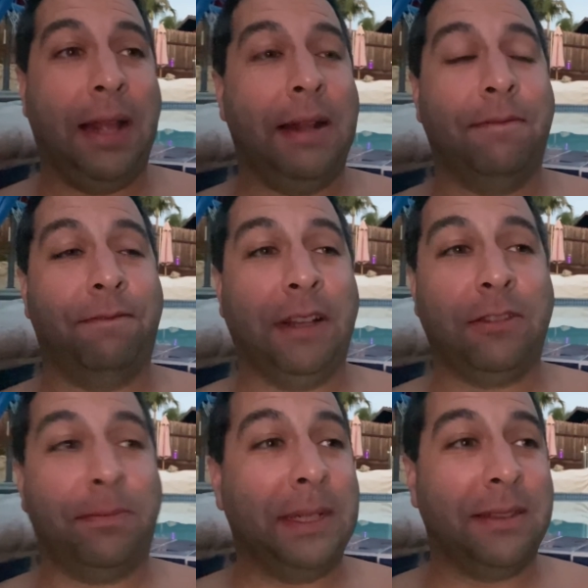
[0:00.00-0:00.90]

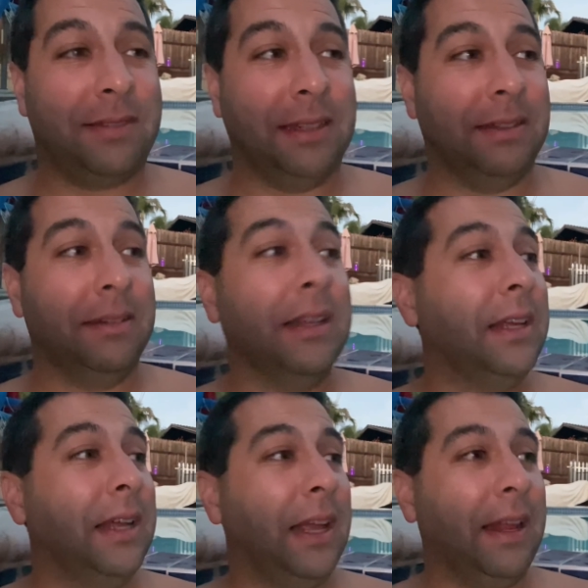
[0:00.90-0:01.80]
investments and
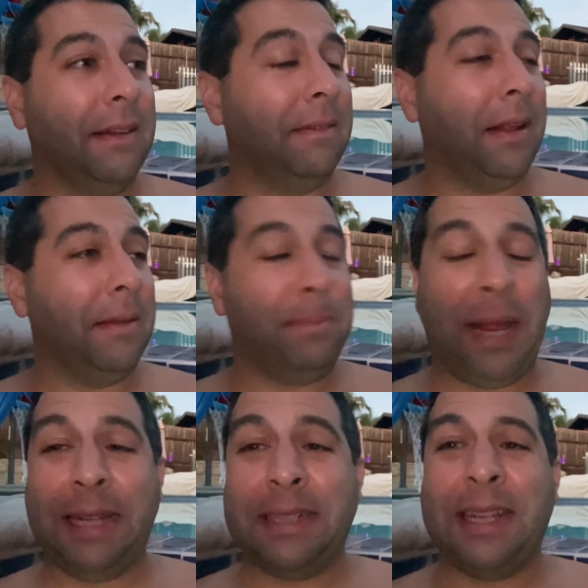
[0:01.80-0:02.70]
and and
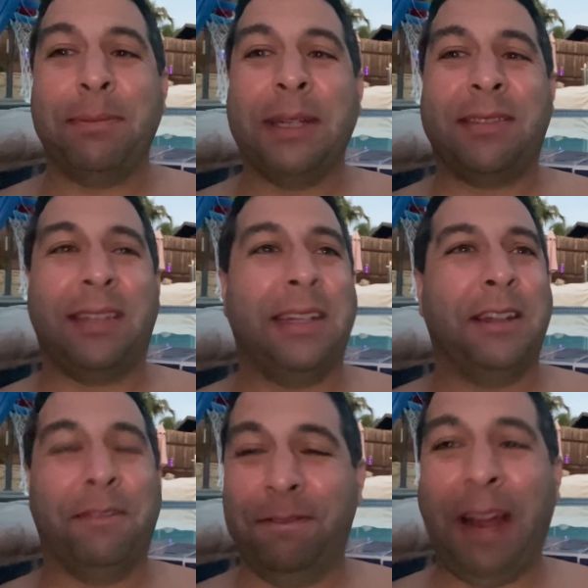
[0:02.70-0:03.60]
pandemics and
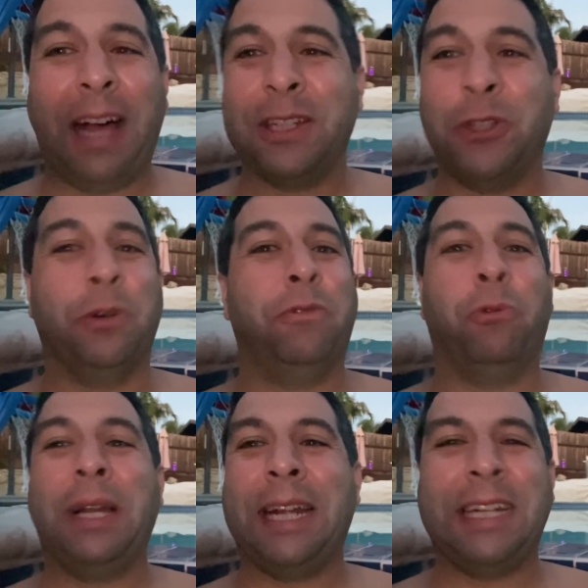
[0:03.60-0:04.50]
the value of
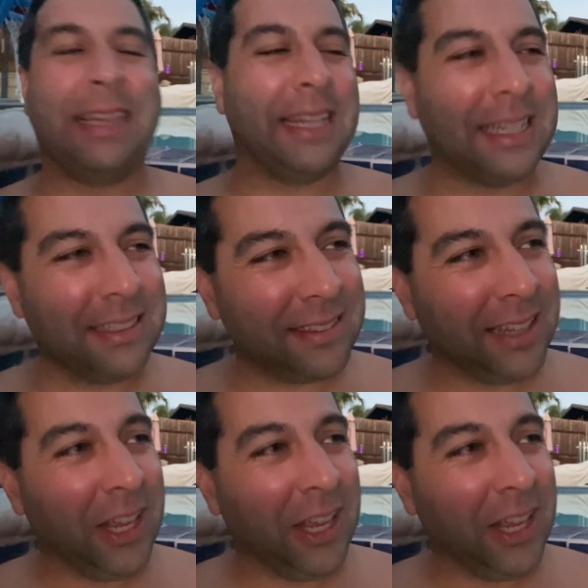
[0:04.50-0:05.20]
what anything is.